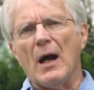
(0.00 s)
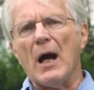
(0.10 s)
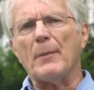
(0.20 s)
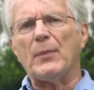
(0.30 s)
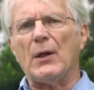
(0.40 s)

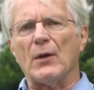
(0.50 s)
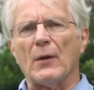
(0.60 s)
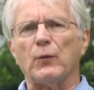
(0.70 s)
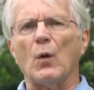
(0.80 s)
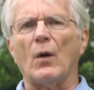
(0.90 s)
up here
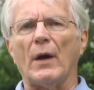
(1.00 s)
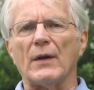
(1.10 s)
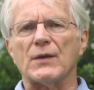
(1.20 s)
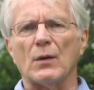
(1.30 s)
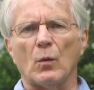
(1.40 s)
to
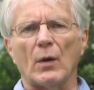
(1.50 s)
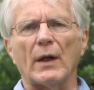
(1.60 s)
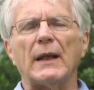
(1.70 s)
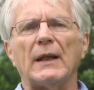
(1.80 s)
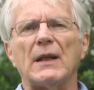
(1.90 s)
Florence to
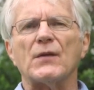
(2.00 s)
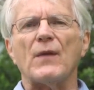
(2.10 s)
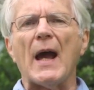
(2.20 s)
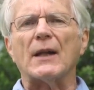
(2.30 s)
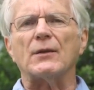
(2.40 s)
work in his
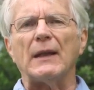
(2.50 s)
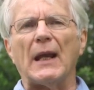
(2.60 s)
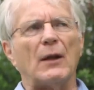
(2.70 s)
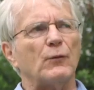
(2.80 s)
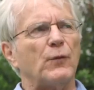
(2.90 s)

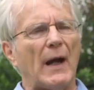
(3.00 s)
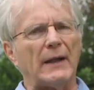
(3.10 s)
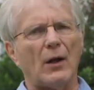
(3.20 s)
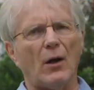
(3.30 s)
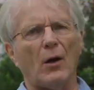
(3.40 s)
factory and
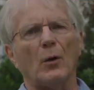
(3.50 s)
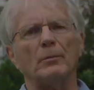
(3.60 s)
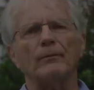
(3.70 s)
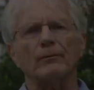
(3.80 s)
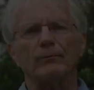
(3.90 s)
find a home.